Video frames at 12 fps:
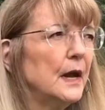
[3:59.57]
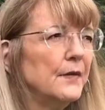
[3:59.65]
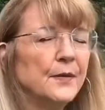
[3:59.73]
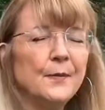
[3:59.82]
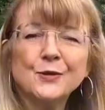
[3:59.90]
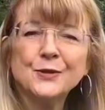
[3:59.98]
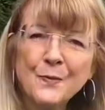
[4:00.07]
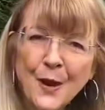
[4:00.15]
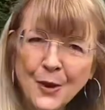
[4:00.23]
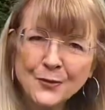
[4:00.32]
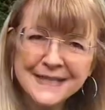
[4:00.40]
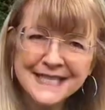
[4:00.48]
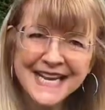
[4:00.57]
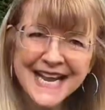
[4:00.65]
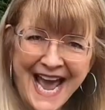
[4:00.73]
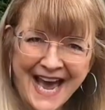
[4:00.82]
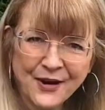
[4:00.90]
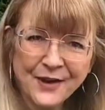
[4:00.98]
the most potency
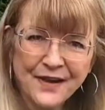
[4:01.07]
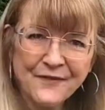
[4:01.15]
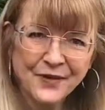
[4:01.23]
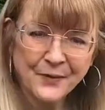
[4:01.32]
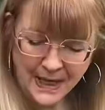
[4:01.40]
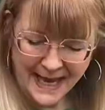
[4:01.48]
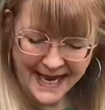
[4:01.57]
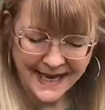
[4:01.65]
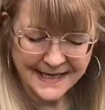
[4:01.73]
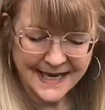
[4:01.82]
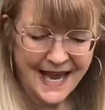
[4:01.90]
out of the plant.